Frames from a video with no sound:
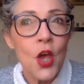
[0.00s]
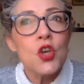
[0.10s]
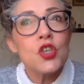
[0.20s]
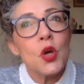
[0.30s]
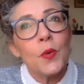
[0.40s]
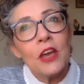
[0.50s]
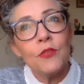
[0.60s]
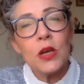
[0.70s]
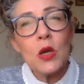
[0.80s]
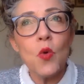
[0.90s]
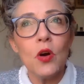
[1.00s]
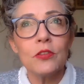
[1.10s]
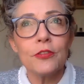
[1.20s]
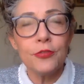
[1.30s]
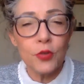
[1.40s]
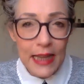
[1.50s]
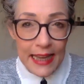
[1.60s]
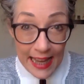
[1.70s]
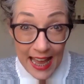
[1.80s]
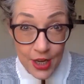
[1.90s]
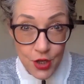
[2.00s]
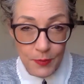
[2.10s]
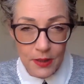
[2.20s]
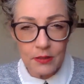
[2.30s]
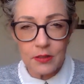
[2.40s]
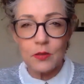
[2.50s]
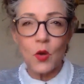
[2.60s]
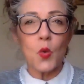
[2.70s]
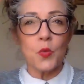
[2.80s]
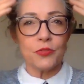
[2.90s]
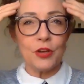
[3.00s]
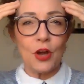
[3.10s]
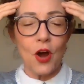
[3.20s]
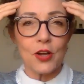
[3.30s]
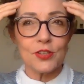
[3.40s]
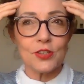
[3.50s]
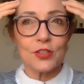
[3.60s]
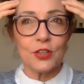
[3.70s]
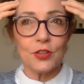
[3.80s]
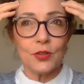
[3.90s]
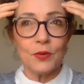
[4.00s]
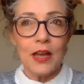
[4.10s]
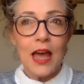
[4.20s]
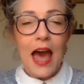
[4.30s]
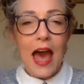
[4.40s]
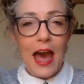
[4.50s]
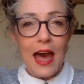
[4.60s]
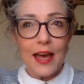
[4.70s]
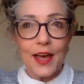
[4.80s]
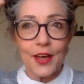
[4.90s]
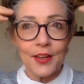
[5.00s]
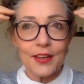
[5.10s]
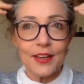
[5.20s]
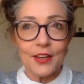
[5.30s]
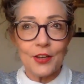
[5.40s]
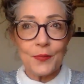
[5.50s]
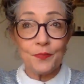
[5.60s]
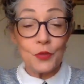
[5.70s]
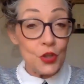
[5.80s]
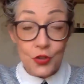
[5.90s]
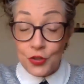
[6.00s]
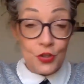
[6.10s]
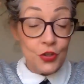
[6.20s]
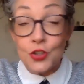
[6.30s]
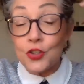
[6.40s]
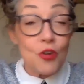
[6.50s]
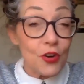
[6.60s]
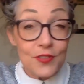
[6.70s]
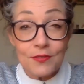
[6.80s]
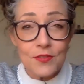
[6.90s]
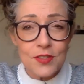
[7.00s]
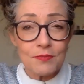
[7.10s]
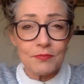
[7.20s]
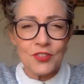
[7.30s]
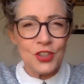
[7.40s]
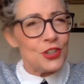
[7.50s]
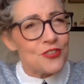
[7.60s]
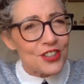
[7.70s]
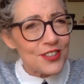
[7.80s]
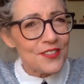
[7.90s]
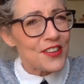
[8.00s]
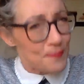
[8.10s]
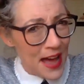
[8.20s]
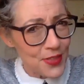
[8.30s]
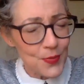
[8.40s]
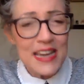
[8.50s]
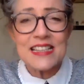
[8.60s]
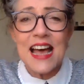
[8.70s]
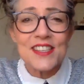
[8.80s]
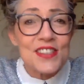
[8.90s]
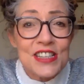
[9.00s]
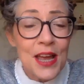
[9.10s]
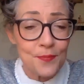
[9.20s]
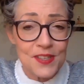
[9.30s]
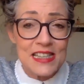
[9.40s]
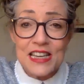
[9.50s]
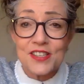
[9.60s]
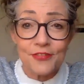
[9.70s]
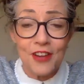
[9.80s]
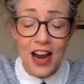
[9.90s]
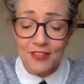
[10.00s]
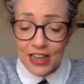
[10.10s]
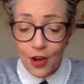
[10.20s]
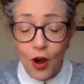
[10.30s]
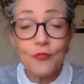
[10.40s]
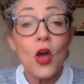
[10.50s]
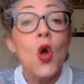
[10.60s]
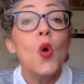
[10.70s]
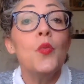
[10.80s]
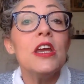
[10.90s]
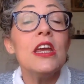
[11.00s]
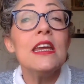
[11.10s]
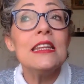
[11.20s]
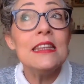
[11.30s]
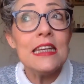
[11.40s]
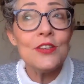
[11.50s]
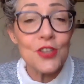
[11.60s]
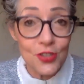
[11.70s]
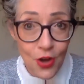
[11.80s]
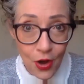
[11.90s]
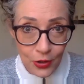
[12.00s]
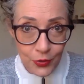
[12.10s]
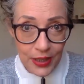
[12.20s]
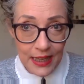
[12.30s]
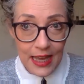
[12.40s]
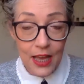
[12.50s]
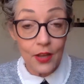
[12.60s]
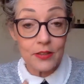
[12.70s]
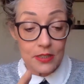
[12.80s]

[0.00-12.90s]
So if we want full engagement with regards to our neural pathways, our synapses firing off, we need to start looking at